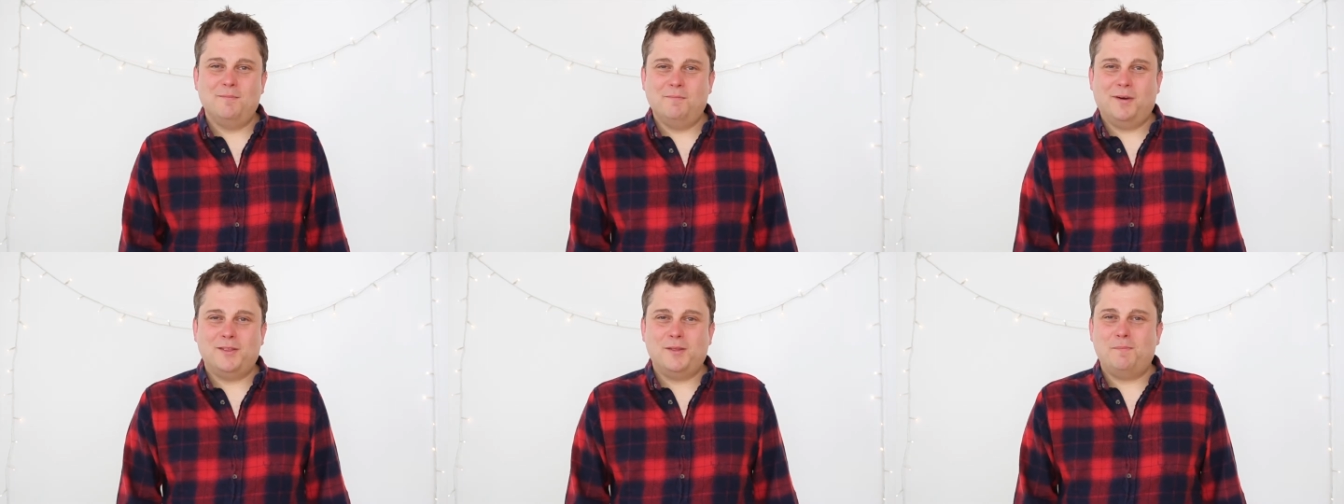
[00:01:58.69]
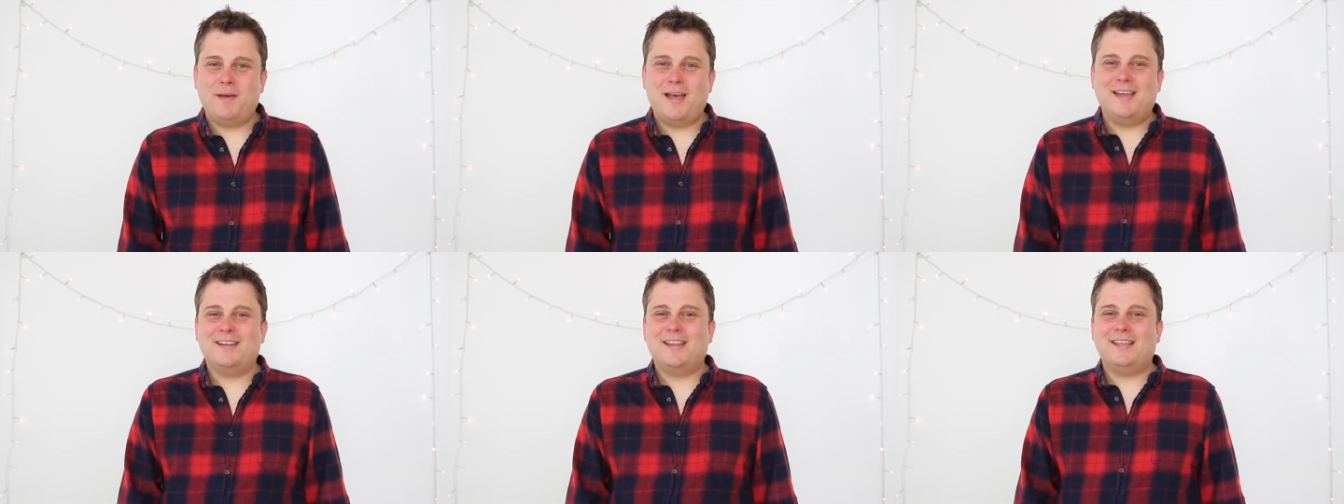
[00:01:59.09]
by the
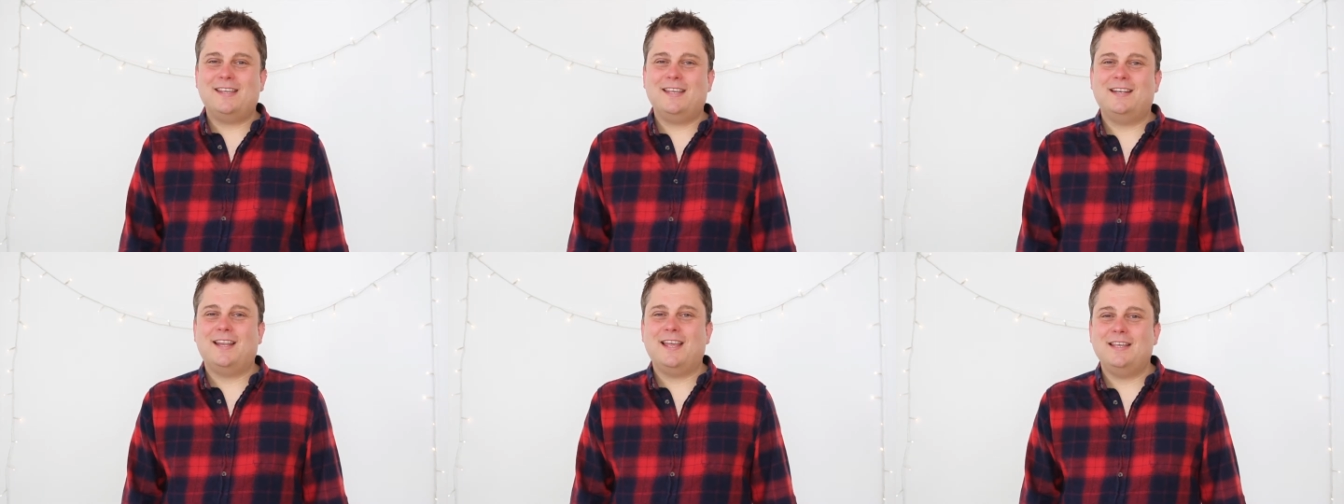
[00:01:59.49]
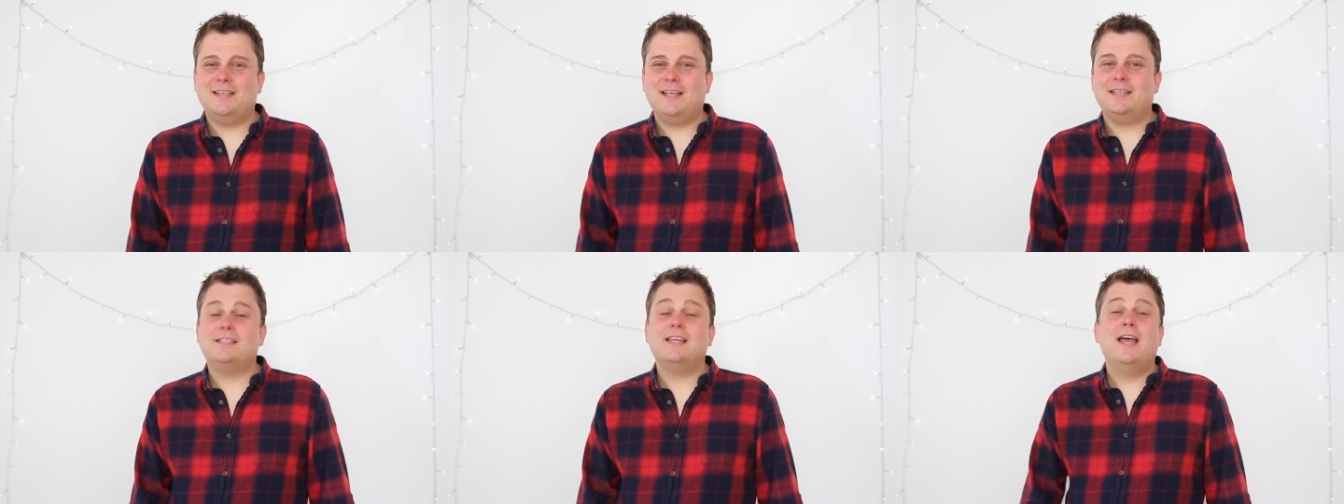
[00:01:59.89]
Bare Naked
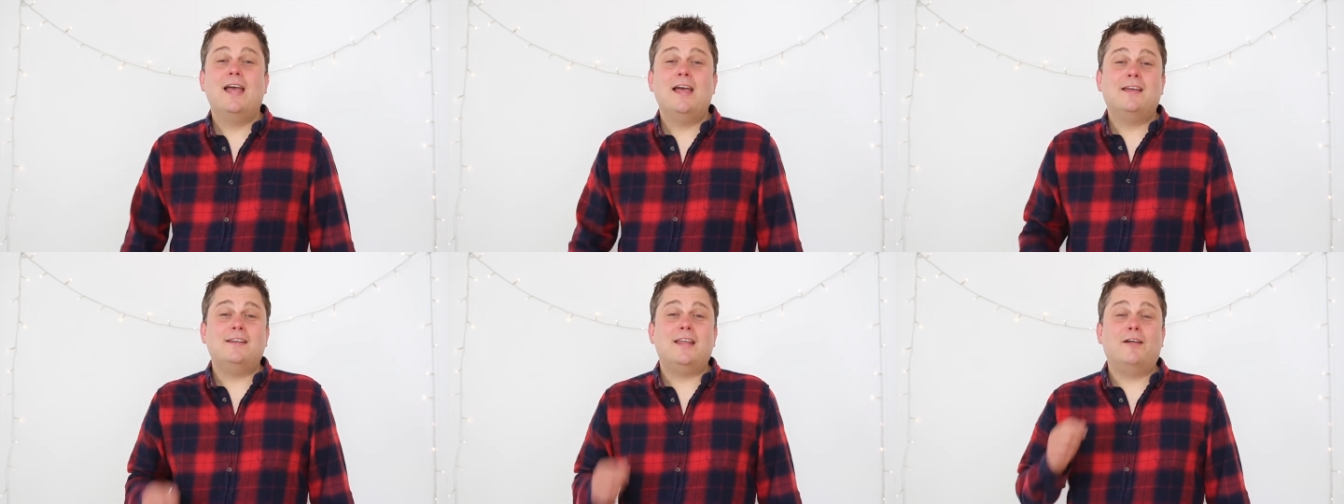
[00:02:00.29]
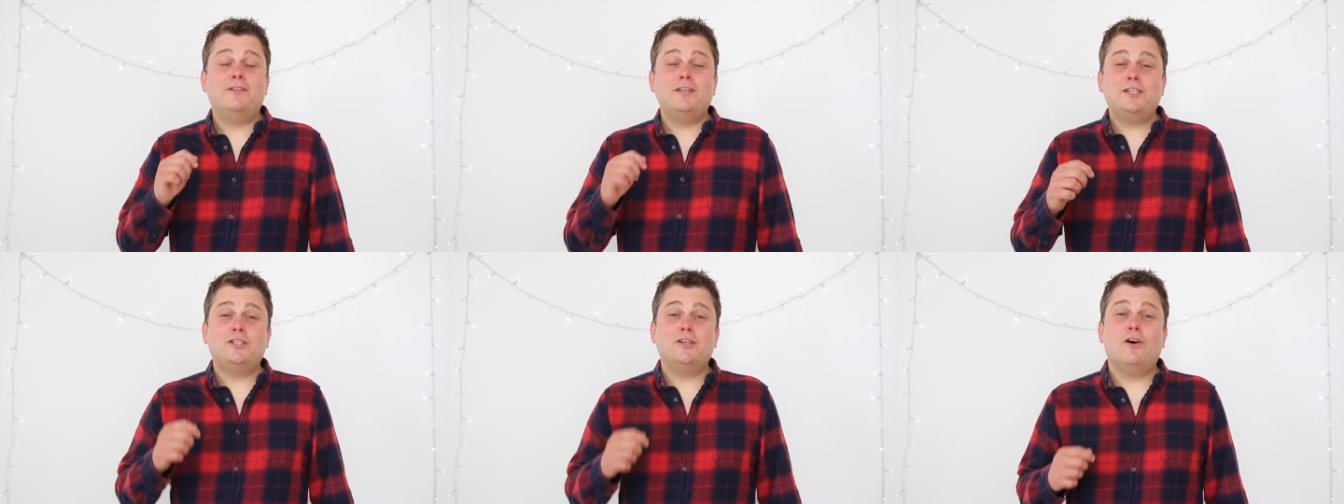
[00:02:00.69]
Ladies. Now
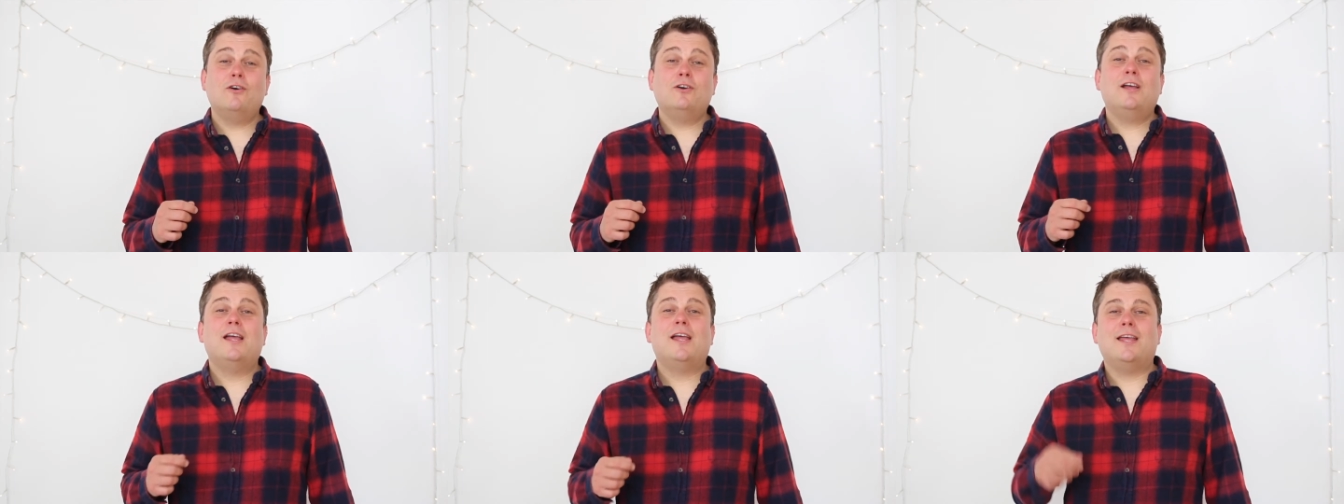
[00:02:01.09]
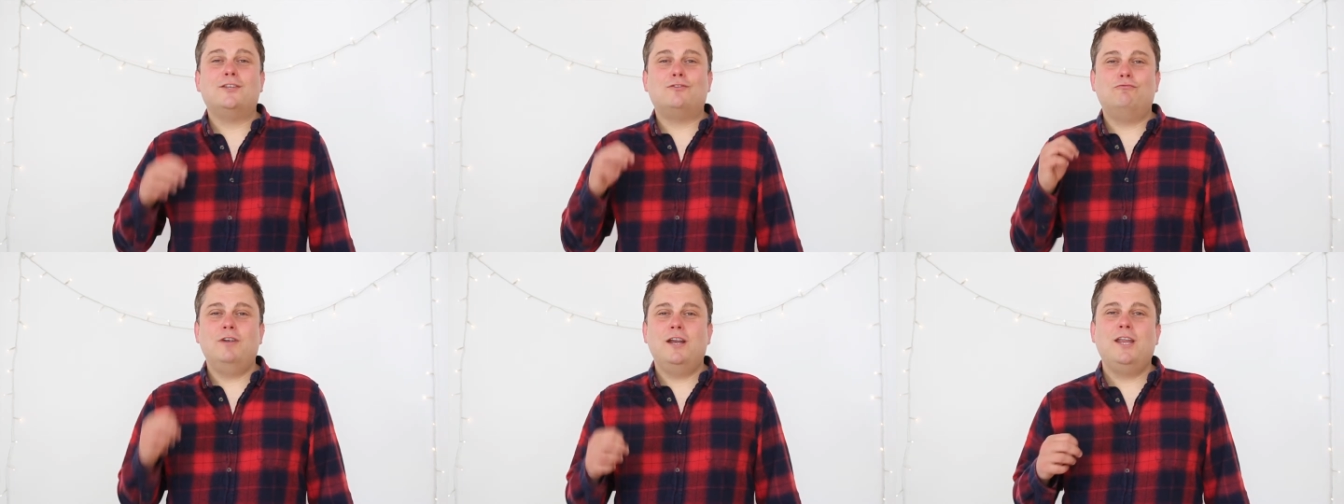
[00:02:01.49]
this song
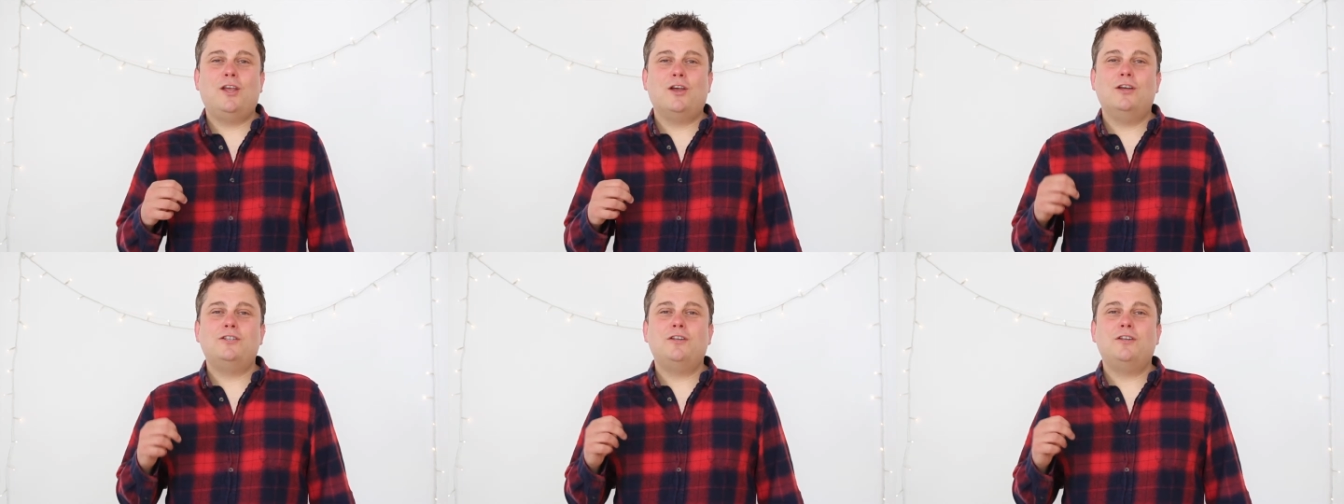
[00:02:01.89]
is really good